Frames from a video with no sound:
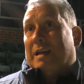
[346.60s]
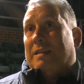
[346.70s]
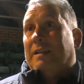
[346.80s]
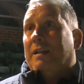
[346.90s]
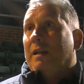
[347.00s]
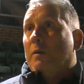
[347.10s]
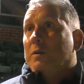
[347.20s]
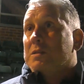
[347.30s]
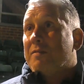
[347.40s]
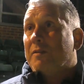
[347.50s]
think they're the
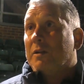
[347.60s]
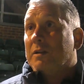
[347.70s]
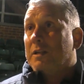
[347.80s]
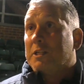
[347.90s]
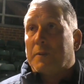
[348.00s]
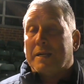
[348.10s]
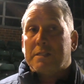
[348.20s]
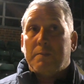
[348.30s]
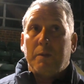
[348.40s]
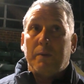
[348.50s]
ones everyone would expect
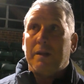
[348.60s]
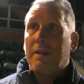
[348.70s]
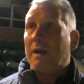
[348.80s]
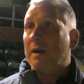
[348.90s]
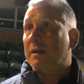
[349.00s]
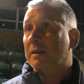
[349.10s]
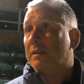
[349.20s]
to be where they are.